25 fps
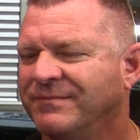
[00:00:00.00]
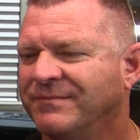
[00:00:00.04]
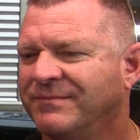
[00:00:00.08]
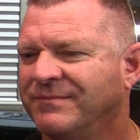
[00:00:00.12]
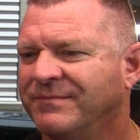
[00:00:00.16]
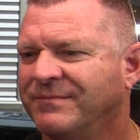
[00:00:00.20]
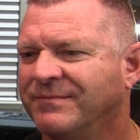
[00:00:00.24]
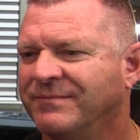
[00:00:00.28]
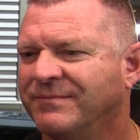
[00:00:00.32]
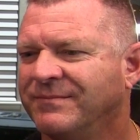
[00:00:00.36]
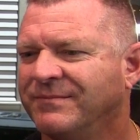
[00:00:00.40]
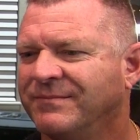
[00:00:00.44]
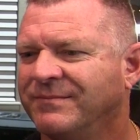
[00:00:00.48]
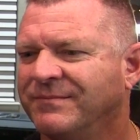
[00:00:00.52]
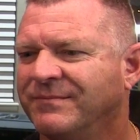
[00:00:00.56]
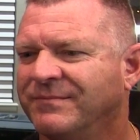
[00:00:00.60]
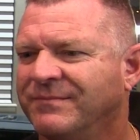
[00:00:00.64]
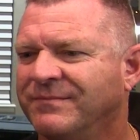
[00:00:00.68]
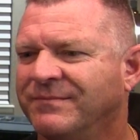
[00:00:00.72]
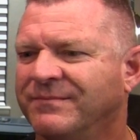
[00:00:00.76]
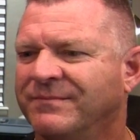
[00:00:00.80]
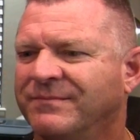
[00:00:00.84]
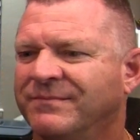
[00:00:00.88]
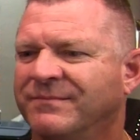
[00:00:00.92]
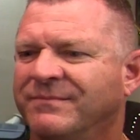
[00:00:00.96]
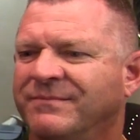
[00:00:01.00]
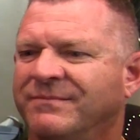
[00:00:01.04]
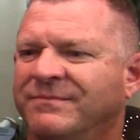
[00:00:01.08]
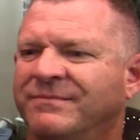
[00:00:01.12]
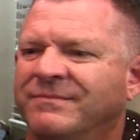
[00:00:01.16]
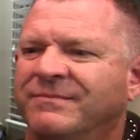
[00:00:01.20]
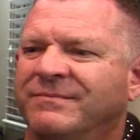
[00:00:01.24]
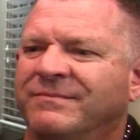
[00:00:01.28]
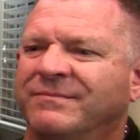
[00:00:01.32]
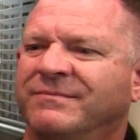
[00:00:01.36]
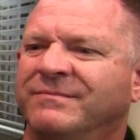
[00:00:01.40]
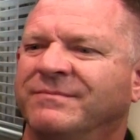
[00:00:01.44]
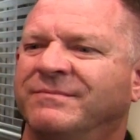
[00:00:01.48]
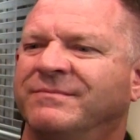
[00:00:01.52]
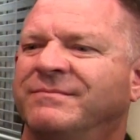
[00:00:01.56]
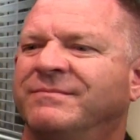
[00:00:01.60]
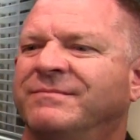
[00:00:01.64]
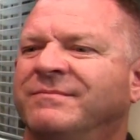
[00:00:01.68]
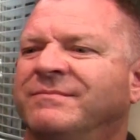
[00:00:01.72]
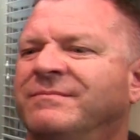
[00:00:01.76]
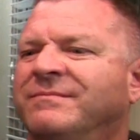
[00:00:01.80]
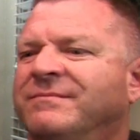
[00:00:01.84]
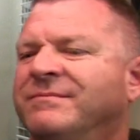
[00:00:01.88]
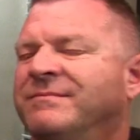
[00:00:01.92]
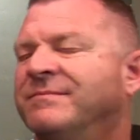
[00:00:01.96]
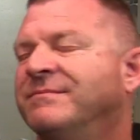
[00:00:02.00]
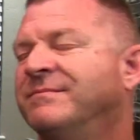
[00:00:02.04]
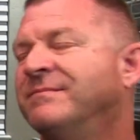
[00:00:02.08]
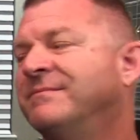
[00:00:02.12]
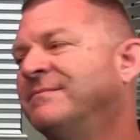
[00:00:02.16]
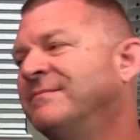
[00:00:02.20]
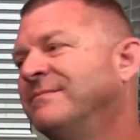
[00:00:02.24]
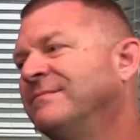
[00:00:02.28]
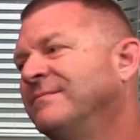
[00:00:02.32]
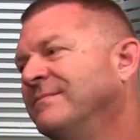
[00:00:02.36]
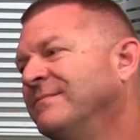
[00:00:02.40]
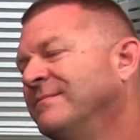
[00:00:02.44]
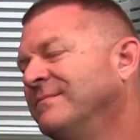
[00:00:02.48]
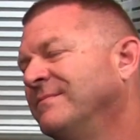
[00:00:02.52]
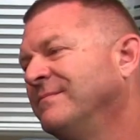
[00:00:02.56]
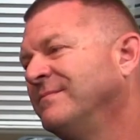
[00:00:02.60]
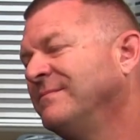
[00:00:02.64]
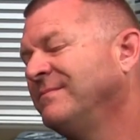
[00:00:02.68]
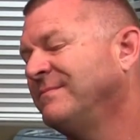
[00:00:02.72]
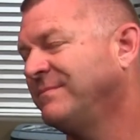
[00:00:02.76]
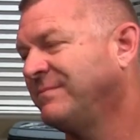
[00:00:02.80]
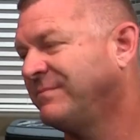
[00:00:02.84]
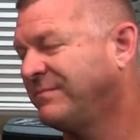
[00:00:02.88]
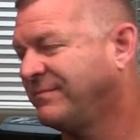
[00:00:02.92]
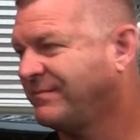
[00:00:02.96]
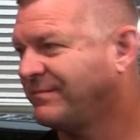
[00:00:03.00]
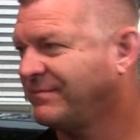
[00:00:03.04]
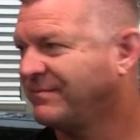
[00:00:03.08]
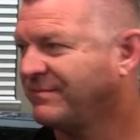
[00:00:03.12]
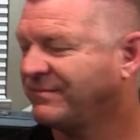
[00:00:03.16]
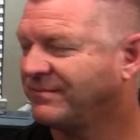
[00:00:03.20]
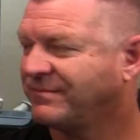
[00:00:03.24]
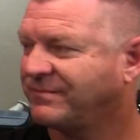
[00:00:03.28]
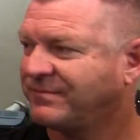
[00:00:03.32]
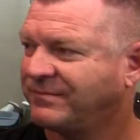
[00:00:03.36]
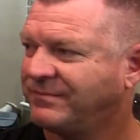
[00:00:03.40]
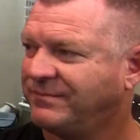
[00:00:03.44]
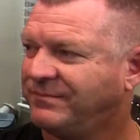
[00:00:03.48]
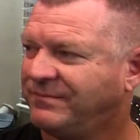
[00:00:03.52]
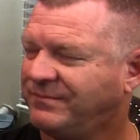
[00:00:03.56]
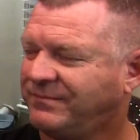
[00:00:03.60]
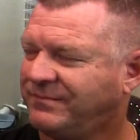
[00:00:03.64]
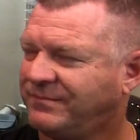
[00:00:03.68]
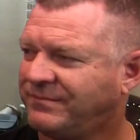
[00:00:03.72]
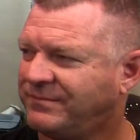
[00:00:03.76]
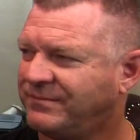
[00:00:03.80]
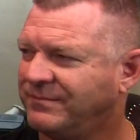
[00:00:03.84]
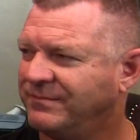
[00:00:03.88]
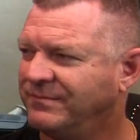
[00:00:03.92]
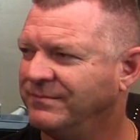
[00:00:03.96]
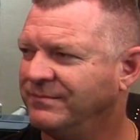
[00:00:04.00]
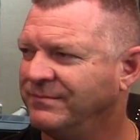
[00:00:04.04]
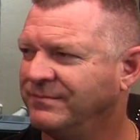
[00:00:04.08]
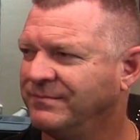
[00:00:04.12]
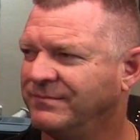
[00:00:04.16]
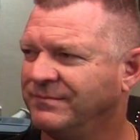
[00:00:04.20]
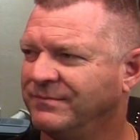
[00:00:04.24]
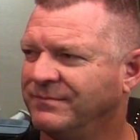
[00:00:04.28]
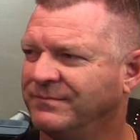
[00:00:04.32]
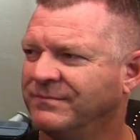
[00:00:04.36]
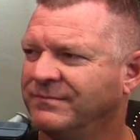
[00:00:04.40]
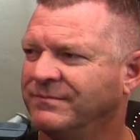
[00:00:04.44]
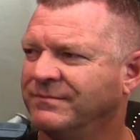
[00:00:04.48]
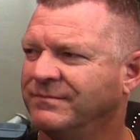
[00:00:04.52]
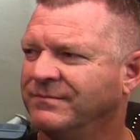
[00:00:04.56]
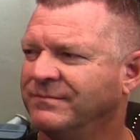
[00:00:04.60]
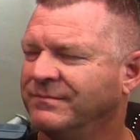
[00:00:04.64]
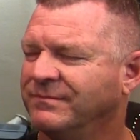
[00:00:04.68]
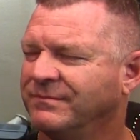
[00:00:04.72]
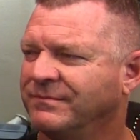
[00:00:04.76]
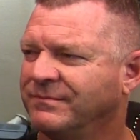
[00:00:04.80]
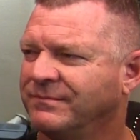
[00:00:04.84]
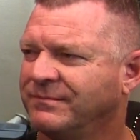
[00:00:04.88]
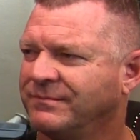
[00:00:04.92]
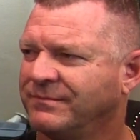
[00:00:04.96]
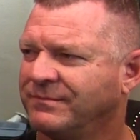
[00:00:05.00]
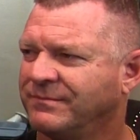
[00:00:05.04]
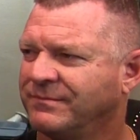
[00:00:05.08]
The person shown says nothing.